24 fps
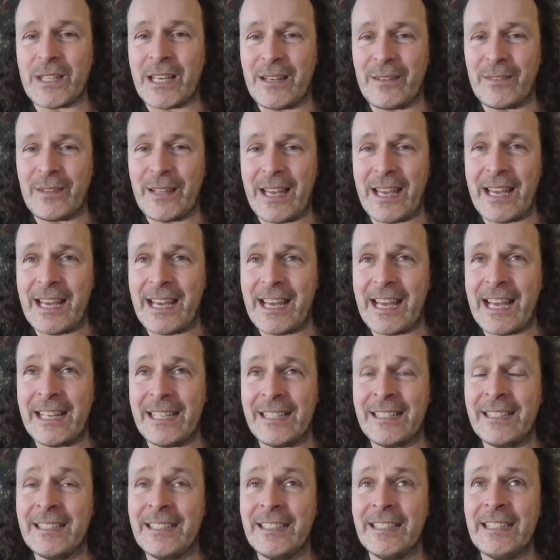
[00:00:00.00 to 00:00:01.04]
out there,
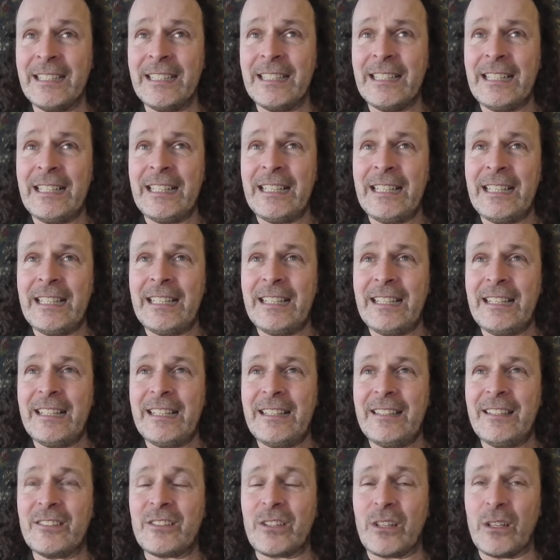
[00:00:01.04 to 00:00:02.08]
and
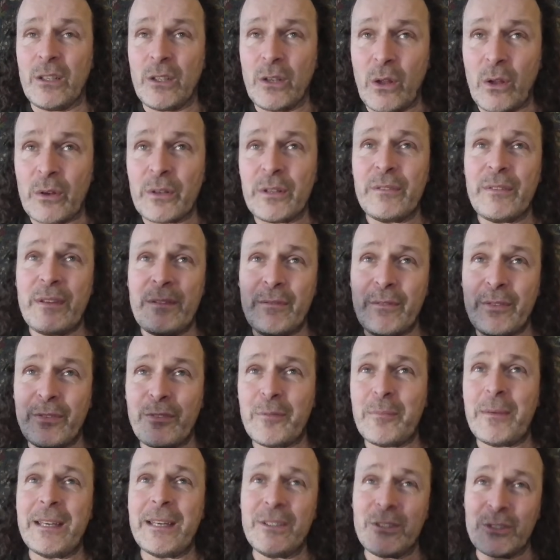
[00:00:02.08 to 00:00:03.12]
there's a lot of
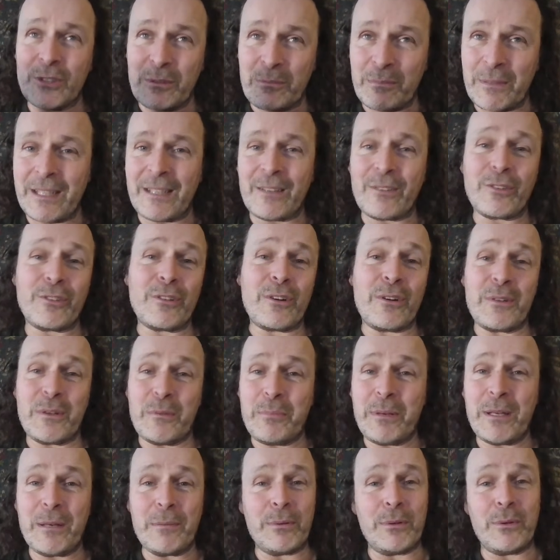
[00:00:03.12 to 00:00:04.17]
information being thrown
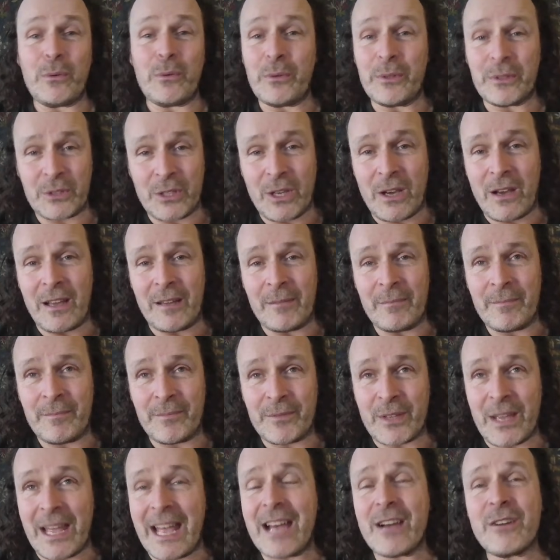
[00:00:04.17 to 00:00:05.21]
at people all the time.
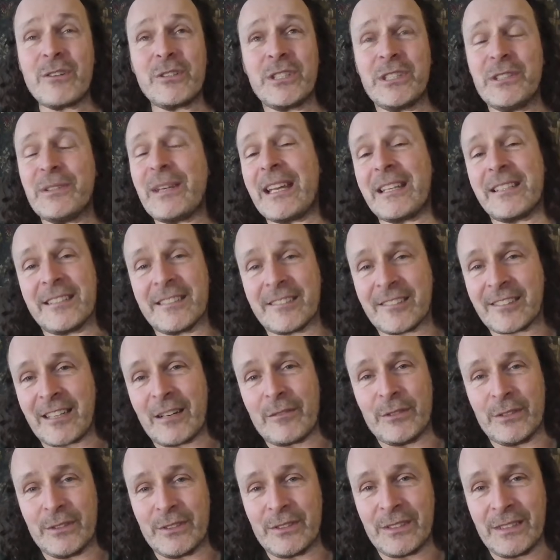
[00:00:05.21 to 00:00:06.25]
So how do you get
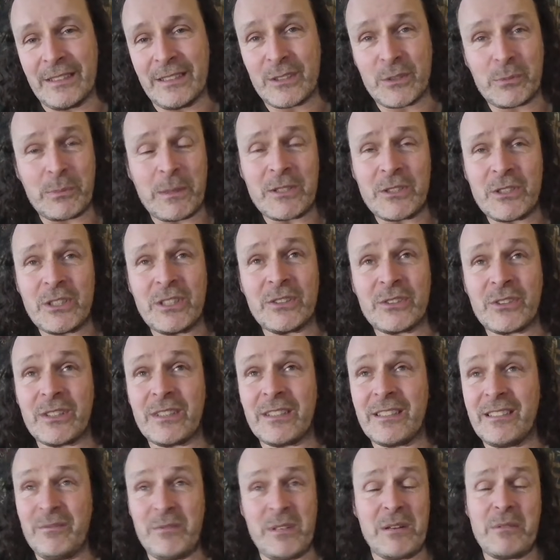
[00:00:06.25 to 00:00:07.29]
discovered? Especially
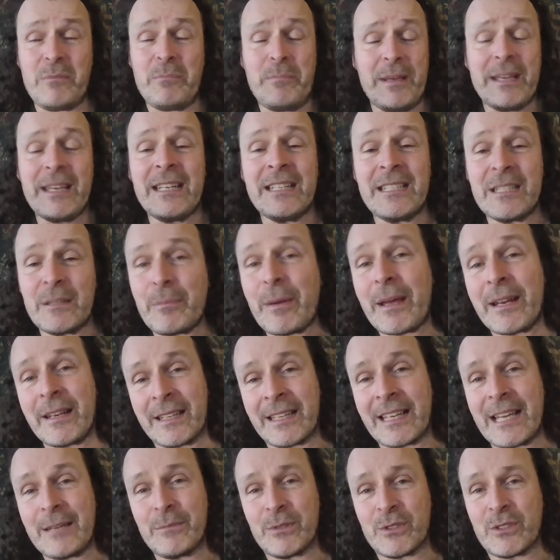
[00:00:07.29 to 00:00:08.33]
we're a big
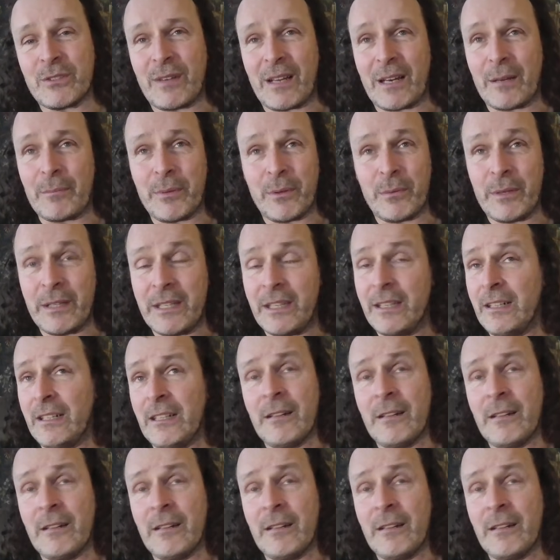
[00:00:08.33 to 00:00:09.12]
independent games developer. We